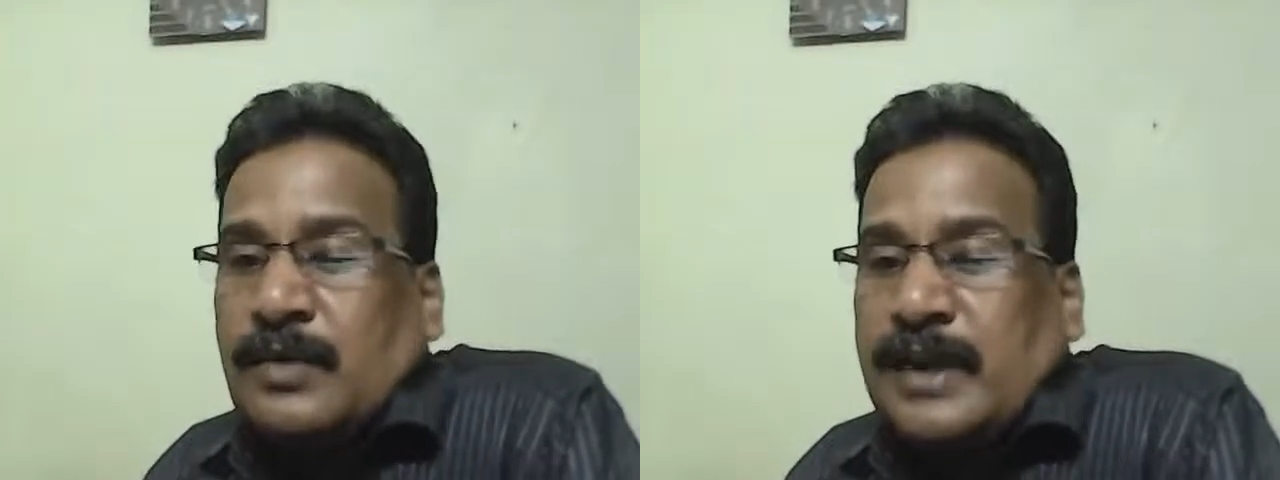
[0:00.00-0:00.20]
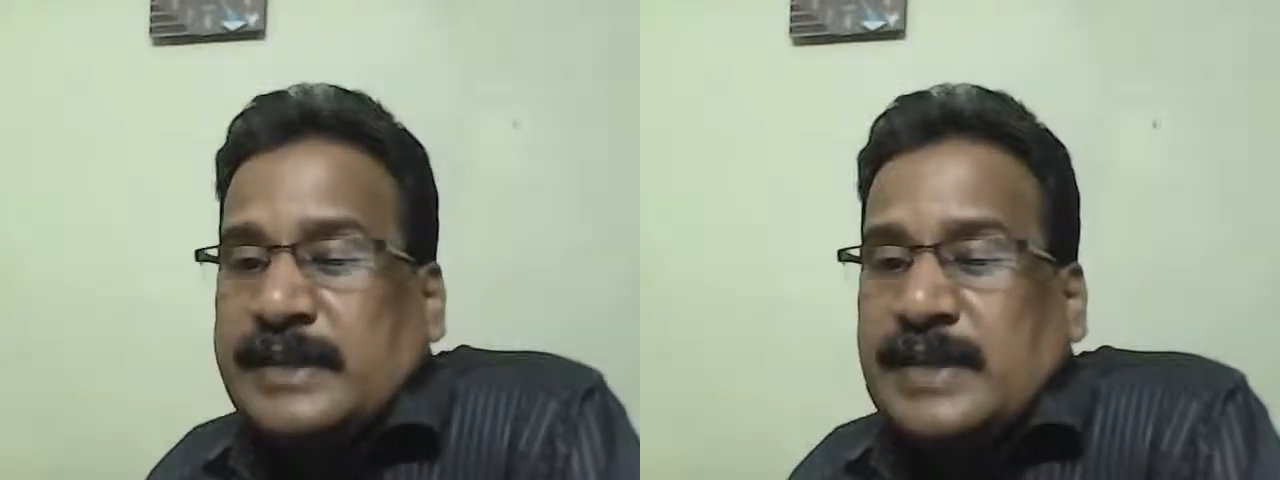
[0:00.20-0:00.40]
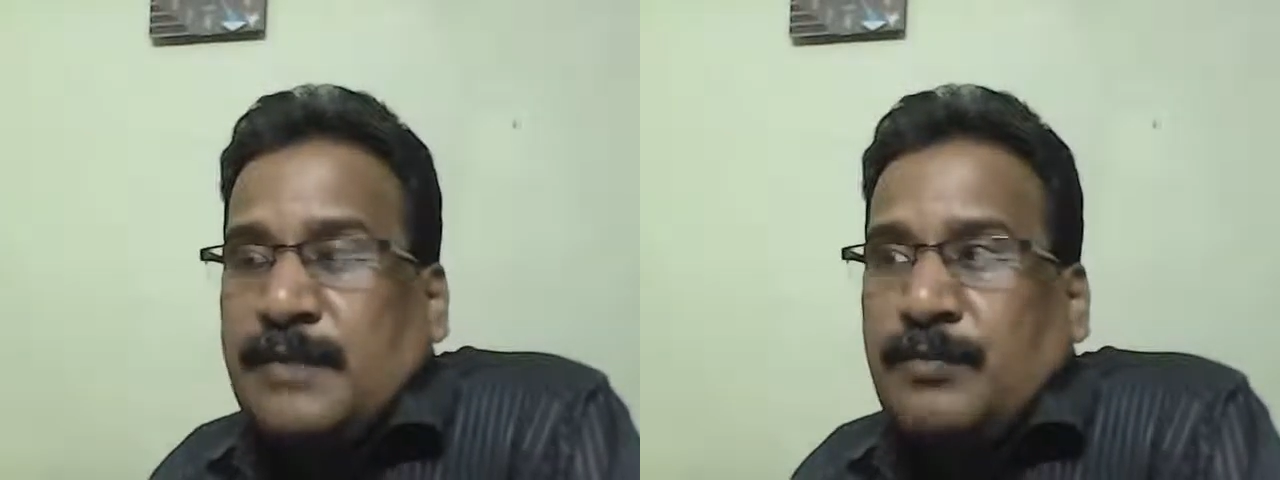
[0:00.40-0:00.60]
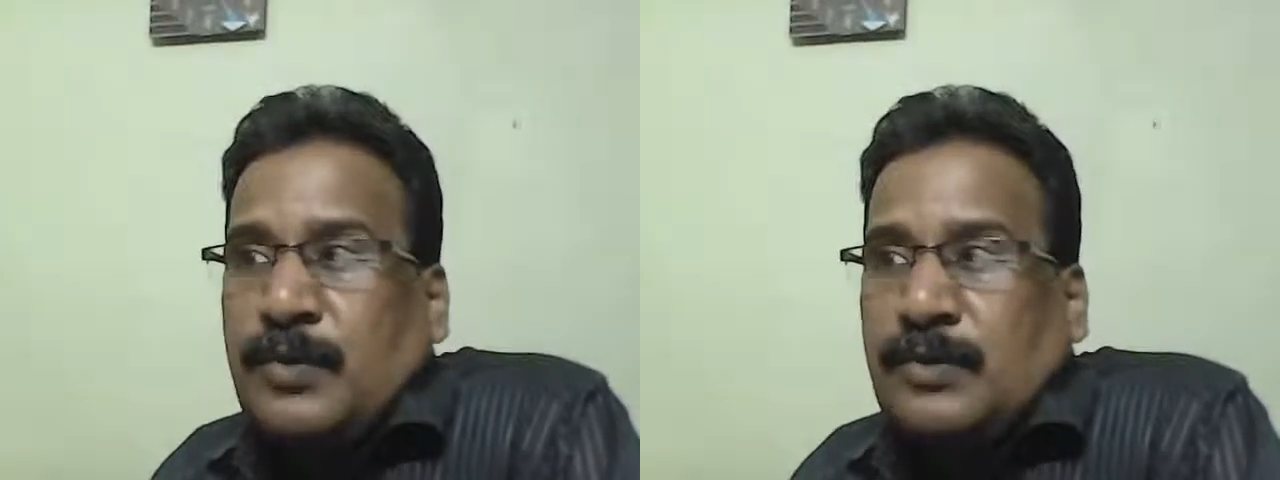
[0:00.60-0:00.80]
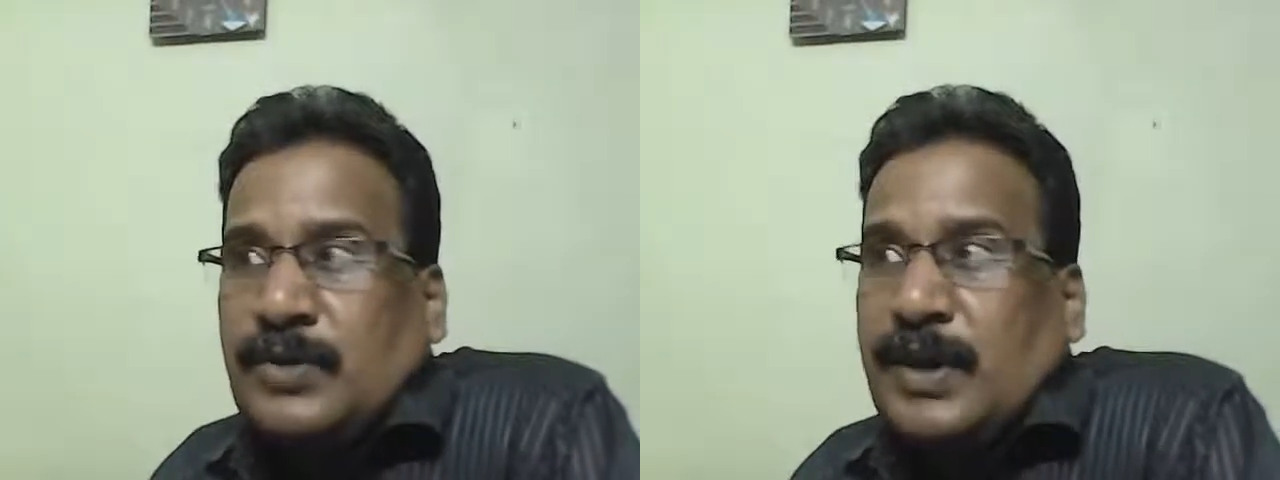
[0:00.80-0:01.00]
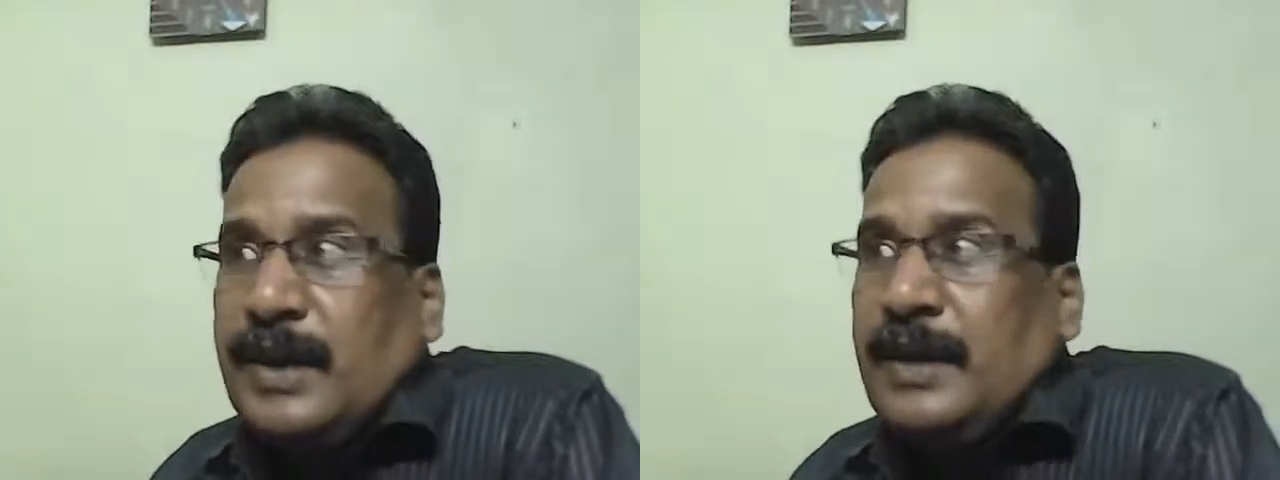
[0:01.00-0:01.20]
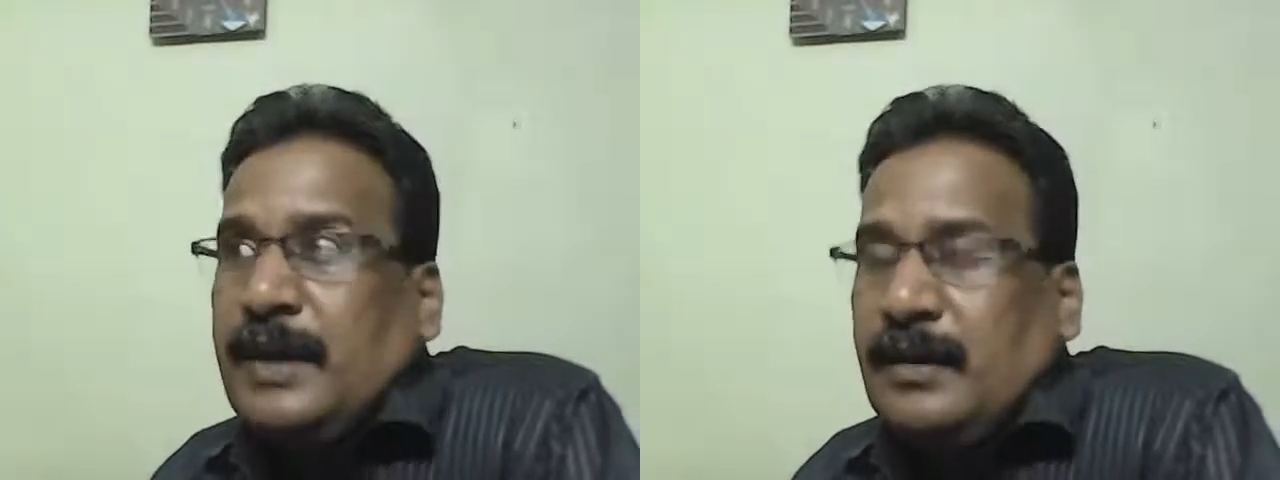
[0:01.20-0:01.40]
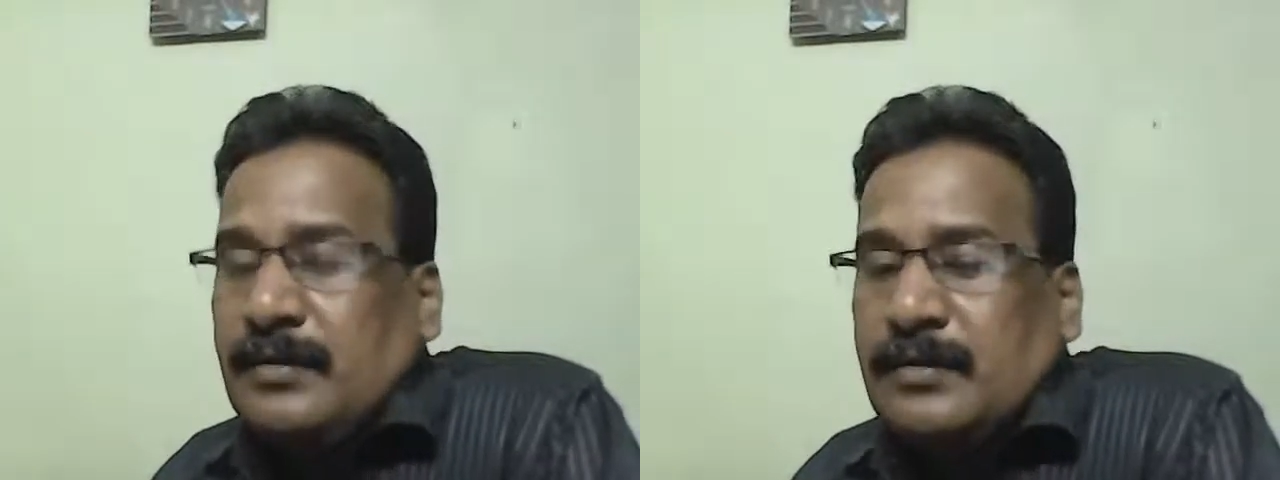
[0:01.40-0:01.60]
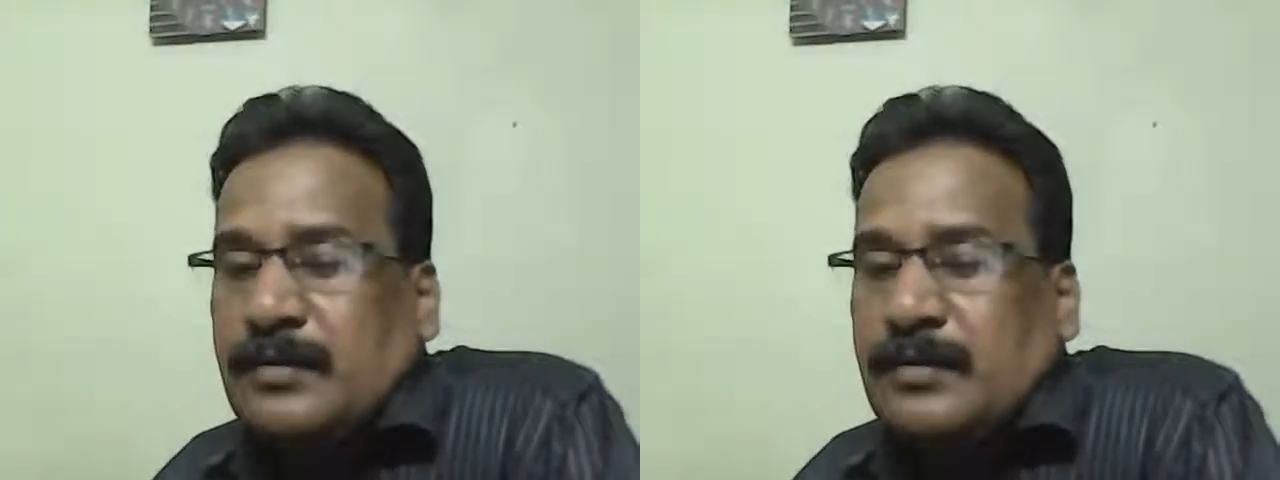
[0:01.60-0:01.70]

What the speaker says: Example 3.